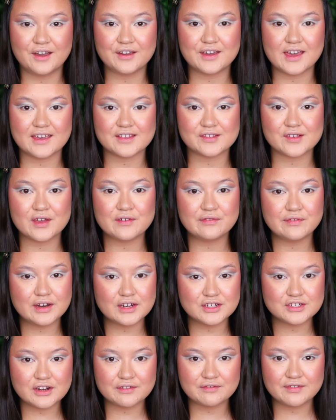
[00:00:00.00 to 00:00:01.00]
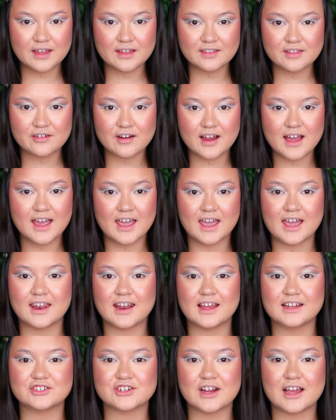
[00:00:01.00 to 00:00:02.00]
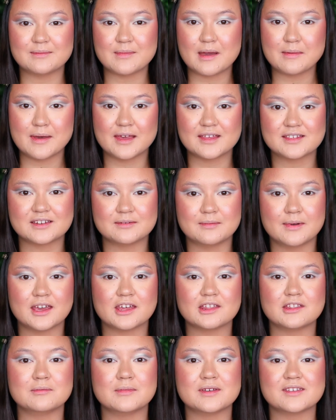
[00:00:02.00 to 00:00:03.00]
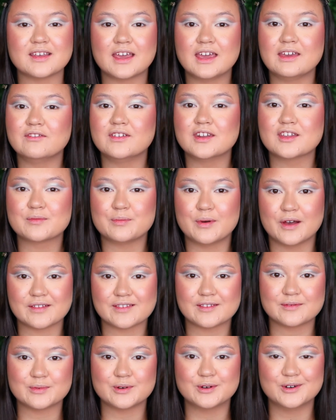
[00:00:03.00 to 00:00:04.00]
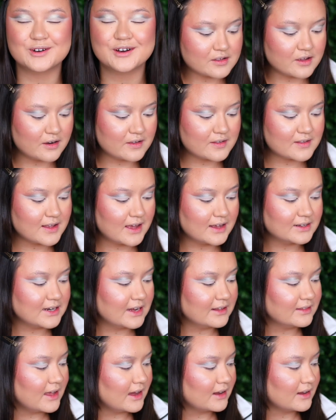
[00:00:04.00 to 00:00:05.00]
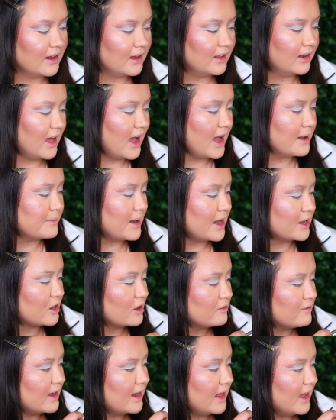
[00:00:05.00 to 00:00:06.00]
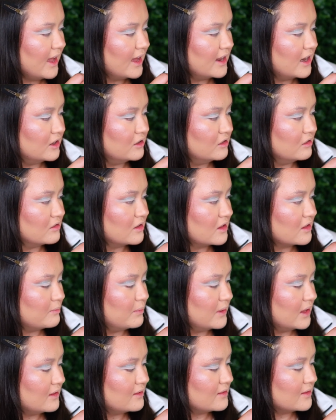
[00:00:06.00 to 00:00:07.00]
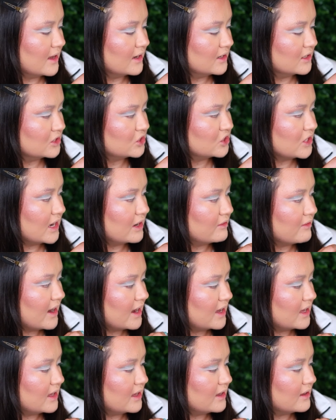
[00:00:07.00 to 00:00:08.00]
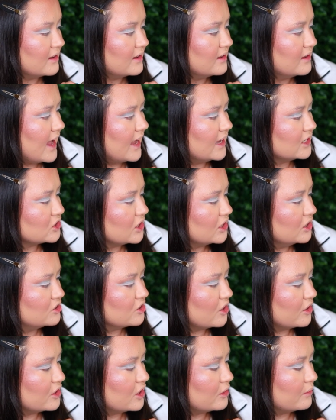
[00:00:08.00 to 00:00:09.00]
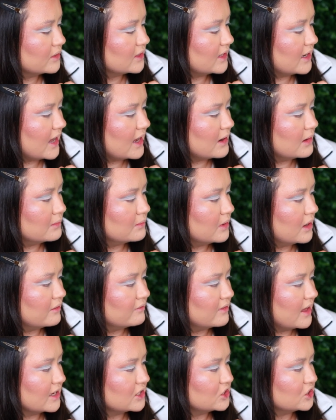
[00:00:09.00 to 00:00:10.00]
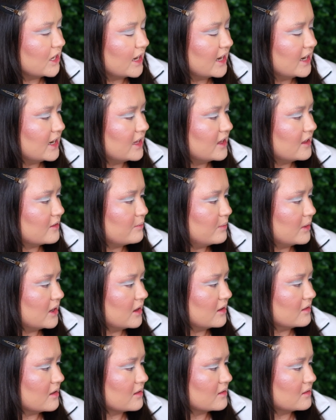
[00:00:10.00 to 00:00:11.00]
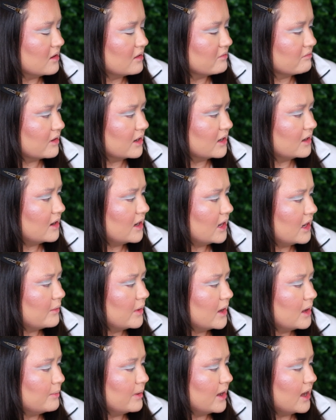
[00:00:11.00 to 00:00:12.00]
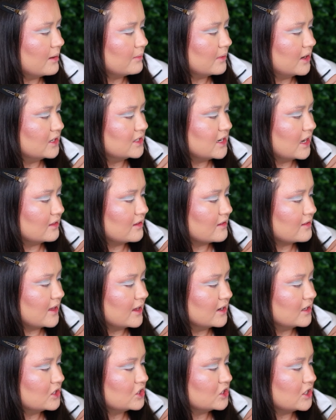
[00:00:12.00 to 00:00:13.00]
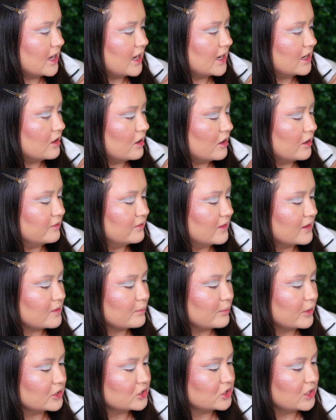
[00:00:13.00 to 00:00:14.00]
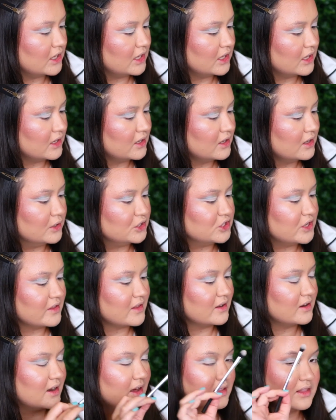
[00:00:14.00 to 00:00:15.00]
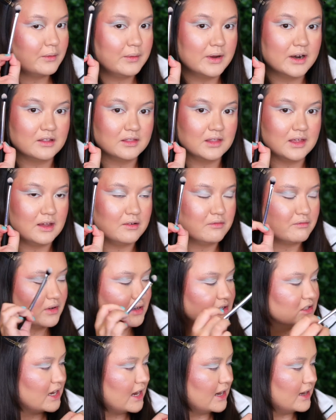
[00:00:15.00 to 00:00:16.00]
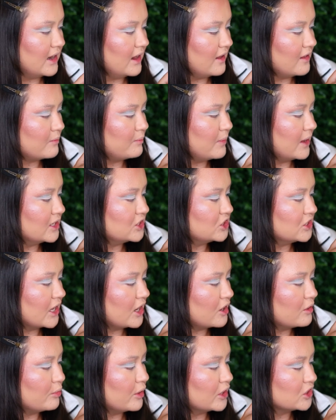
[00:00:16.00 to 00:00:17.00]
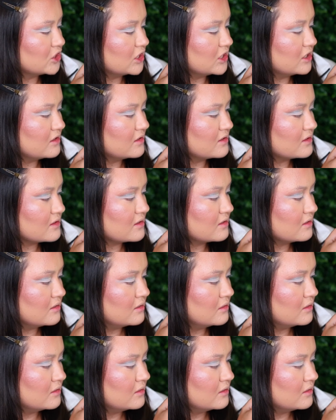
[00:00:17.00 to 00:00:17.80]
Okay, so I finished off the other eye and I tried my best to make them as even as possible. So to set down that color, I might go right ahead and use this big center shade right here. I actually don't know what the name of that shade is because it's not written anywhere, but I'm going to take the center shade on this brush here, which is another one of the Real Techniques base shadow brushes.